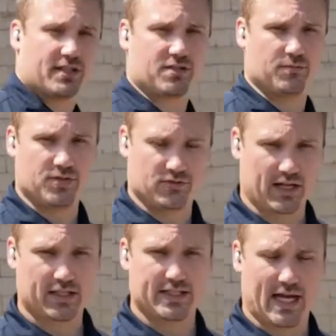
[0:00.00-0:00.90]
system
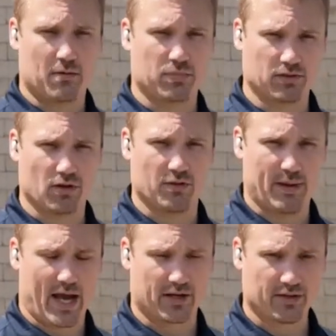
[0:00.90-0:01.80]
directly down below the
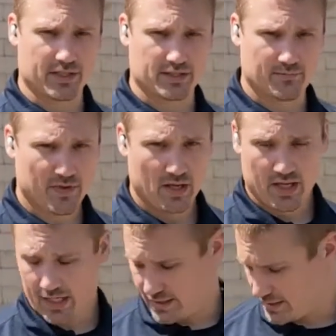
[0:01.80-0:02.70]
batteries.
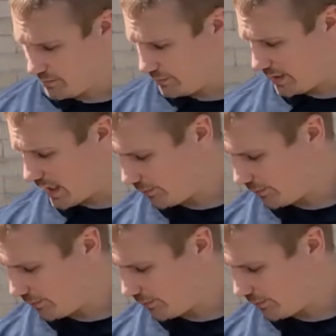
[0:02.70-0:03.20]
It's simply